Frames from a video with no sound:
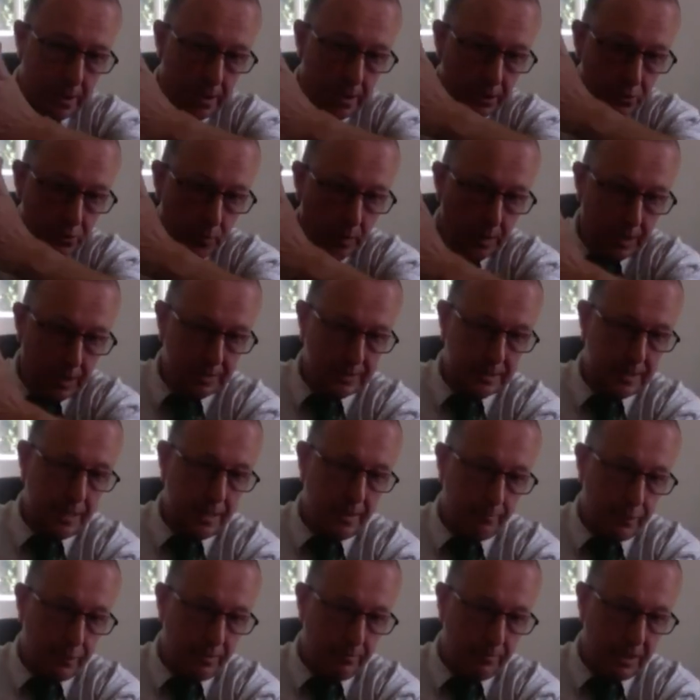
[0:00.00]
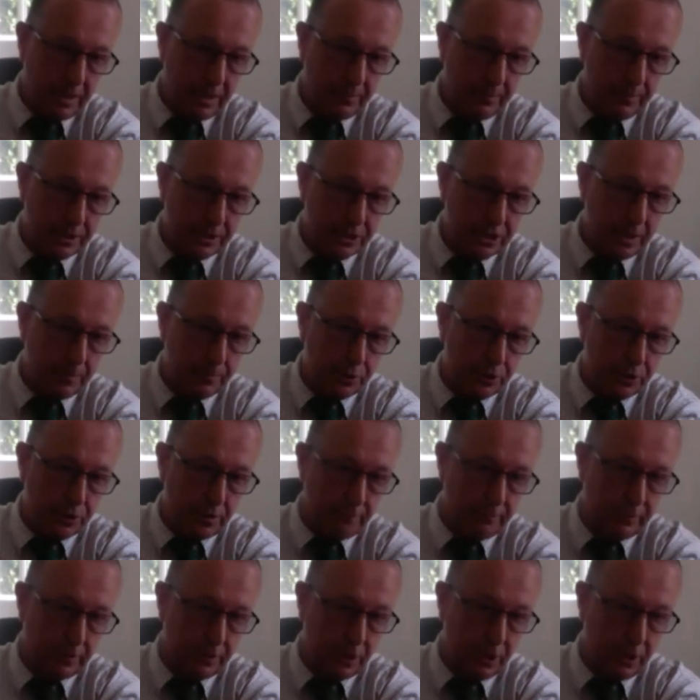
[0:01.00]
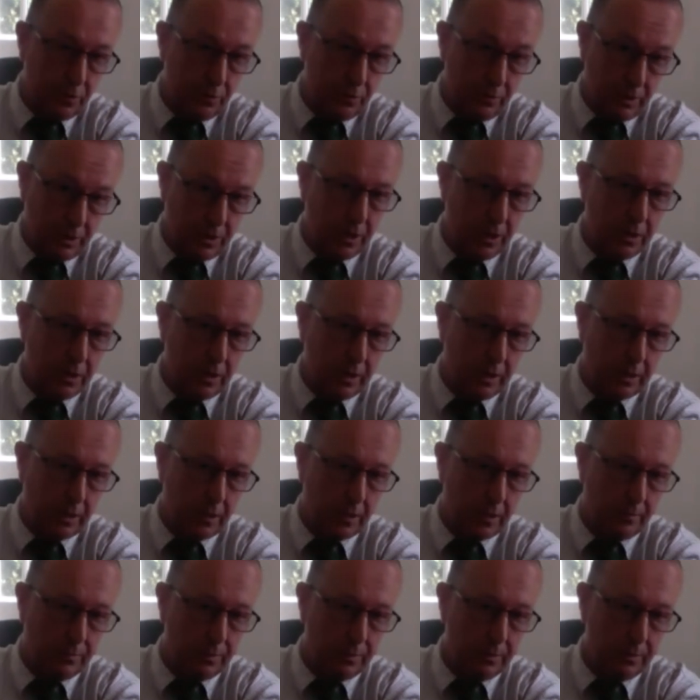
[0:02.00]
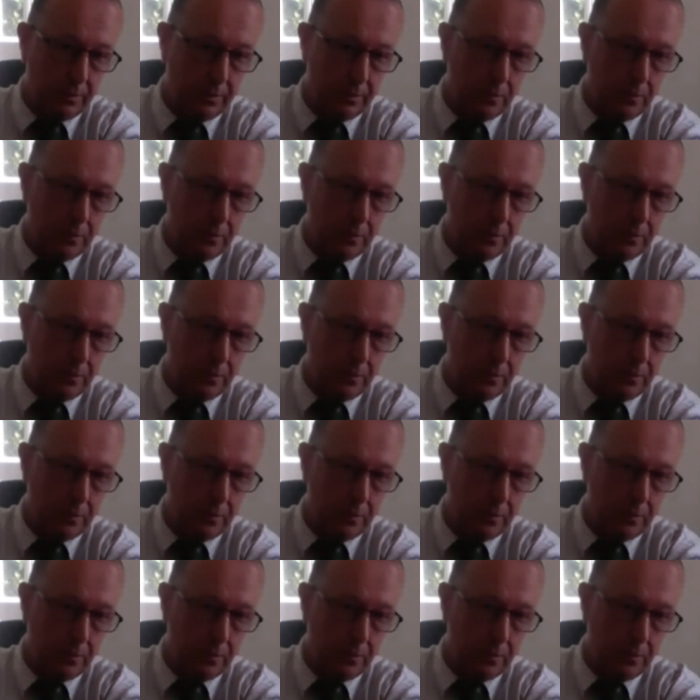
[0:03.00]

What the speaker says: as well as our public perception of the cute and cuddly club.